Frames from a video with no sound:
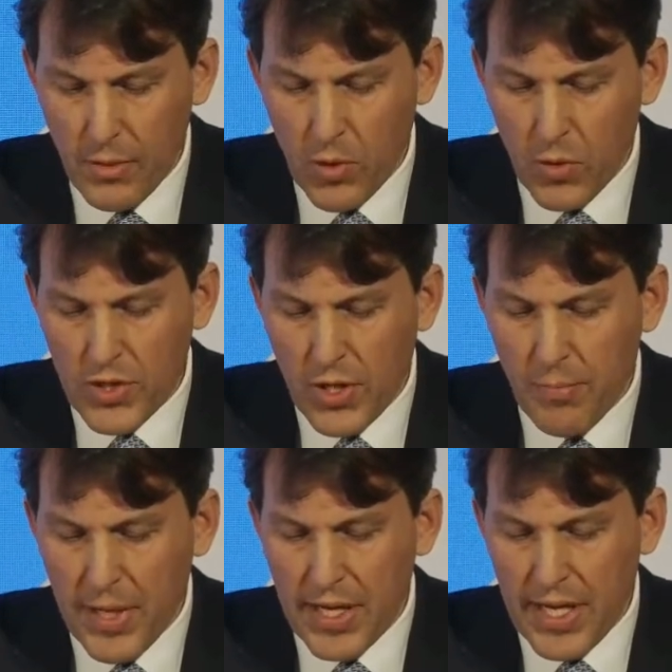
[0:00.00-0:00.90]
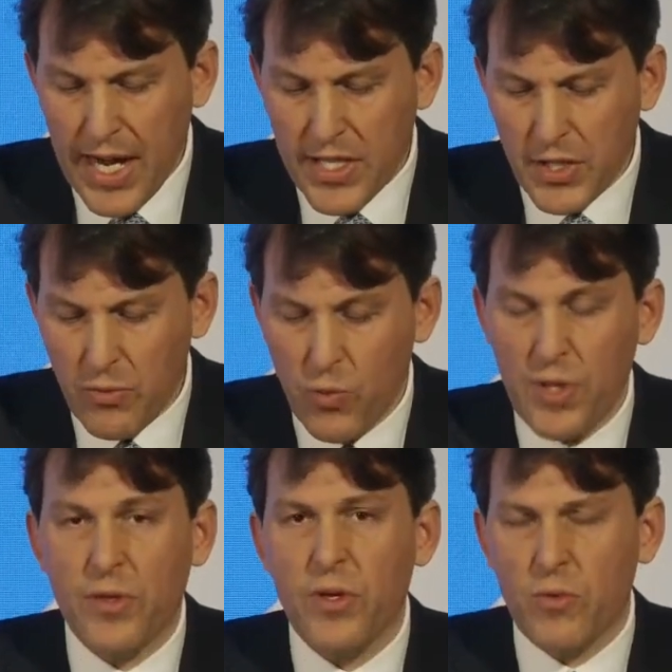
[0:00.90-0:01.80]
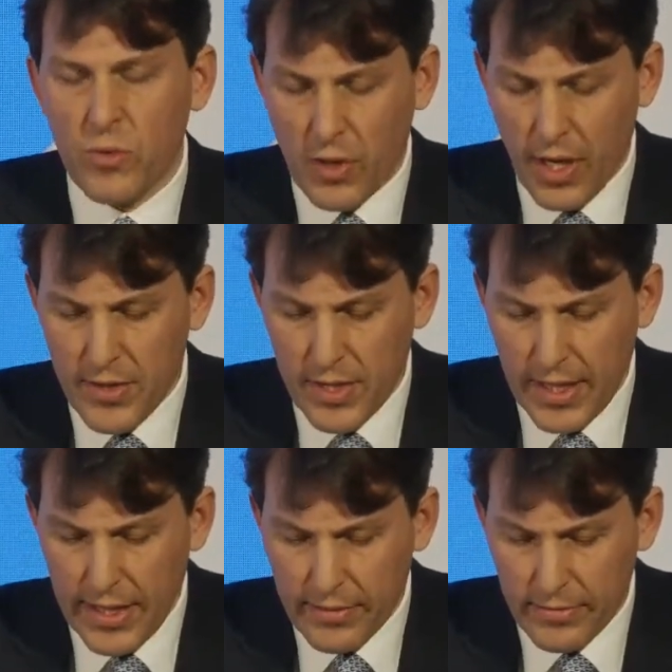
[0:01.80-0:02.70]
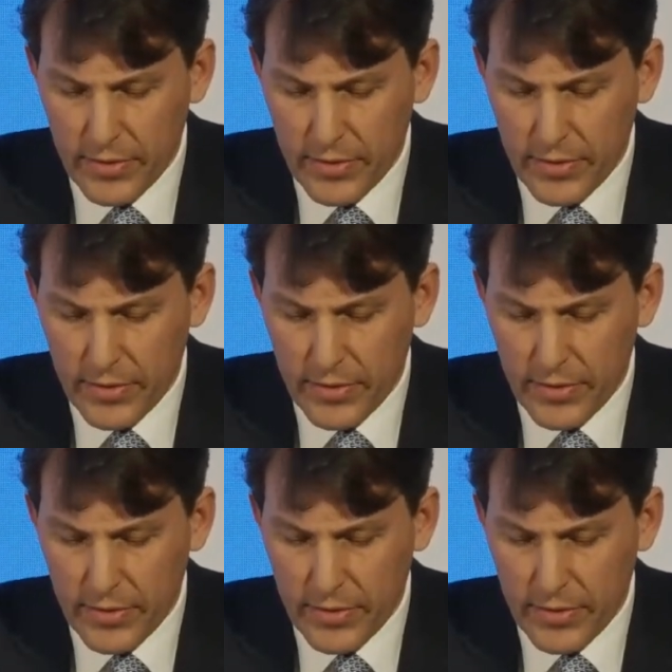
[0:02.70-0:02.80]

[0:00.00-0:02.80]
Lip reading: We'll also be engaging with you all closely